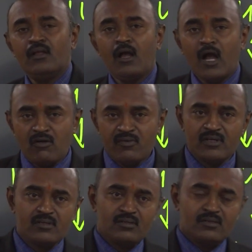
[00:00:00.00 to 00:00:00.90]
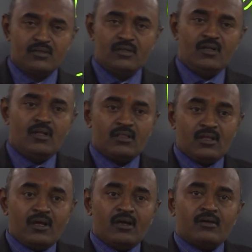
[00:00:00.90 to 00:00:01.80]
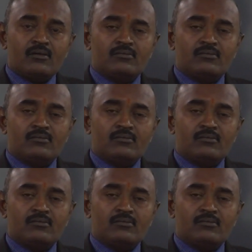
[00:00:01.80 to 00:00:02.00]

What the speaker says: However, the